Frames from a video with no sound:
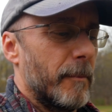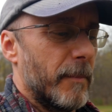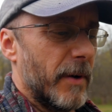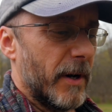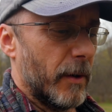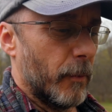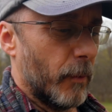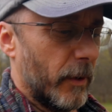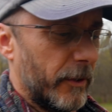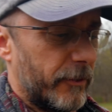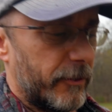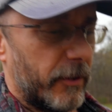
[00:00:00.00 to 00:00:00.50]

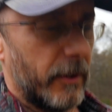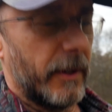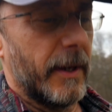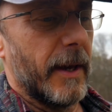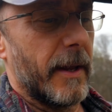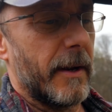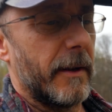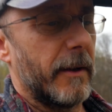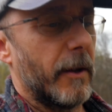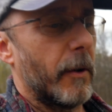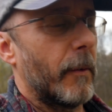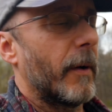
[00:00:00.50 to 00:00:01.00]
But once you
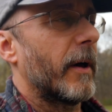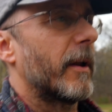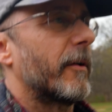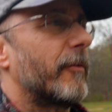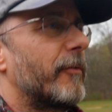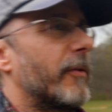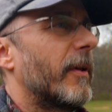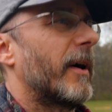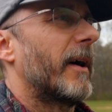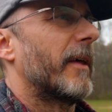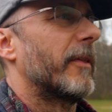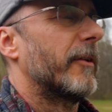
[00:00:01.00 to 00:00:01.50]
kind of know how to
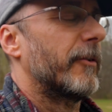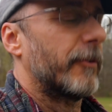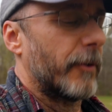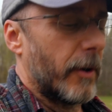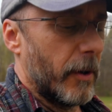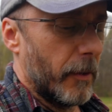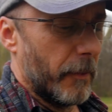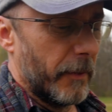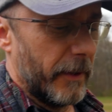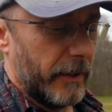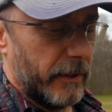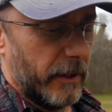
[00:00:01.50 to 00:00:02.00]
fly the
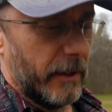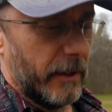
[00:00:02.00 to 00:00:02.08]
drone and